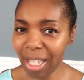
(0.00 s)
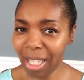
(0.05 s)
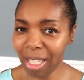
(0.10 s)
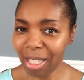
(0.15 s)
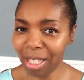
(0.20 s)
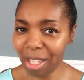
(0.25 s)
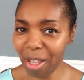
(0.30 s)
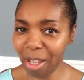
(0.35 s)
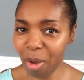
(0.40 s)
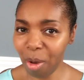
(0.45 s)

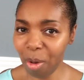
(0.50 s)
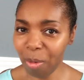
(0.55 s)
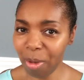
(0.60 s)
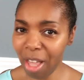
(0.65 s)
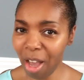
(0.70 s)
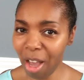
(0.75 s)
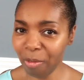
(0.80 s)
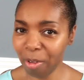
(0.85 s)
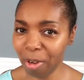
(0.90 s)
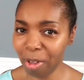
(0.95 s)
So,
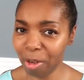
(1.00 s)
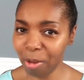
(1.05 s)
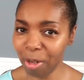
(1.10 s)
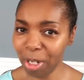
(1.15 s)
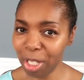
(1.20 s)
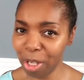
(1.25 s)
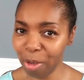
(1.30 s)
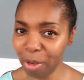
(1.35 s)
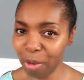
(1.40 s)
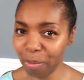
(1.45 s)
without further
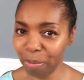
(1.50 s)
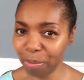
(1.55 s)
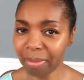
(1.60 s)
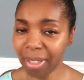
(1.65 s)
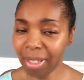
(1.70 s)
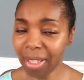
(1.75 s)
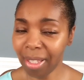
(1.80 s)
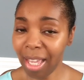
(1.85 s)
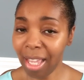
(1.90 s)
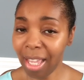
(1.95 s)
ado,
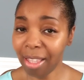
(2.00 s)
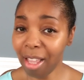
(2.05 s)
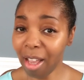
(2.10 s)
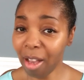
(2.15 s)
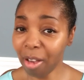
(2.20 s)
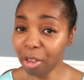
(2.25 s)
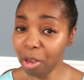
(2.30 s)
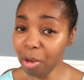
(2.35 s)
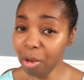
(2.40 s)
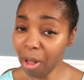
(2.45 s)

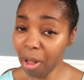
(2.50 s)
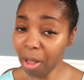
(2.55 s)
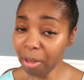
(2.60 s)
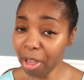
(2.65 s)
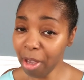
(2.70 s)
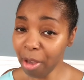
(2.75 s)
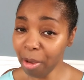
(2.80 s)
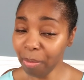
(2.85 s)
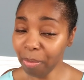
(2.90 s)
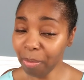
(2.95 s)
now you all
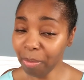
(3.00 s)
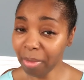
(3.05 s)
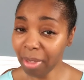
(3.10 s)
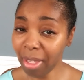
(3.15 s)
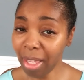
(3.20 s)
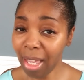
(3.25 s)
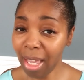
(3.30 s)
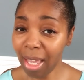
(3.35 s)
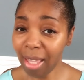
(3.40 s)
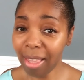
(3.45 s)
know
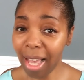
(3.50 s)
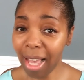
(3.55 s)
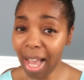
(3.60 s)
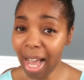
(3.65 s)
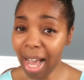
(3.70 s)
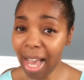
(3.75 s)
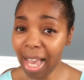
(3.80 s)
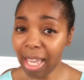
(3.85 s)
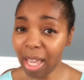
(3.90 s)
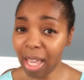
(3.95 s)
that
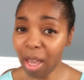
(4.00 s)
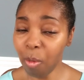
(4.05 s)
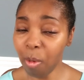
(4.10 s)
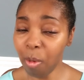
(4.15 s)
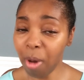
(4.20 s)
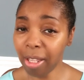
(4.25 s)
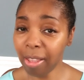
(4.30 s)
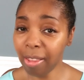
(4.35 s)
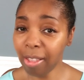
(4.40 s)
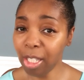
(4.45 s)
I am
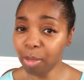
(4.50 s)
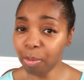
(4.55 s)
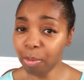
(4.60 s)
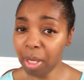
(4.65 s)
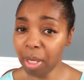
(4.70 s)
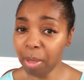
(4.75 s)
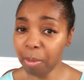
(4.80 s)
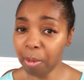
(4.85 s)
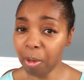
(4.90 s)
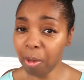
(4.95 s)
one of these
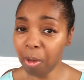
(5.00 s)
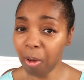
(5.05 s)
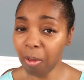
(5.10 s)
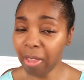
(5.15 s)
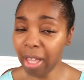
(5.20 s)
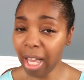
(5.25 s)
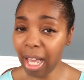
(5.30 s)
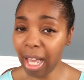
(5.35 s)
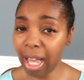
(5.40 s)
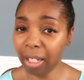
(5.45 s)
people
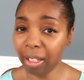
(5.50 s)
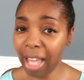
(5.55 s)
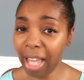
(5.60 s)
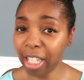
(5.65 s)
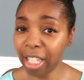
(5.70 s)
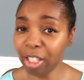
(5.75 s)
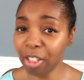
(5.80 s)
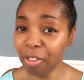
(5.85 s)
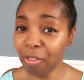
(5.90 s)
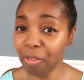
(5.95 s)
that
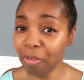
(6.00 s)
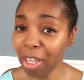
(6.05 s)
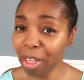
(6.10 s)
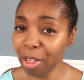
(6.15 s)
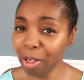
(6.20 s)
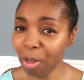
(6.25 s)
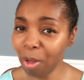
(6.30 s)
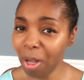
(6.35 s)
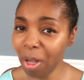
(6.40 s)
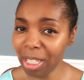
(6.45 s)
like to
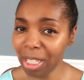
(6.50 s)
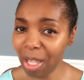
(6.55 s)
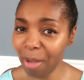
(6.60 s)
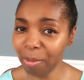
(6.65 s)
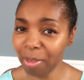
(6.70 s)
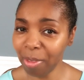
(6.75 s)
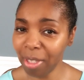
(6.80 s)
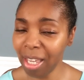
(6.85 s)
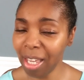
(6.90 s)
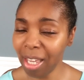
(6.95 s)
feel
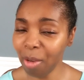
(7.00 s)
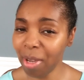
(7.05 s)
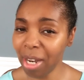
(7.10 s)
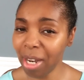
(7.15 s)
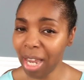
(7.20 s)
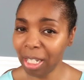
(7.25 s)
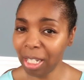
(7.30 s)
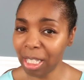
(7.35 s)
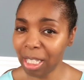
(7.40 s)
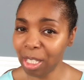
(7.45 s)
something when
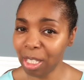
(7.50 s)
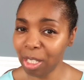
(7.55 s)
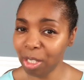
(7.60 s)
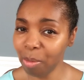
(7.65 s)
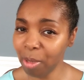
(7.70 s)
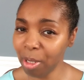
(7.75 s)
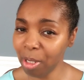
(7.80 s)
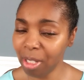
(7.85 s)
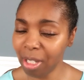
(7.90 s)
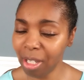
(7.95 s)
I listen
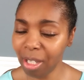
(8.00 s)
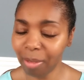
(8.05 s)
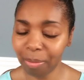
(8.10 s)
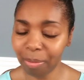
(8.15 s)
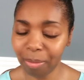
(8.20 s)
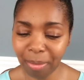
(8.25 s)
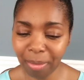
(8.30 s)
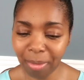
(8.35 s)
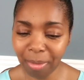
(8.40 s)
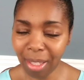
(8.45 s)
to
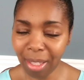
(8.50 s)
music.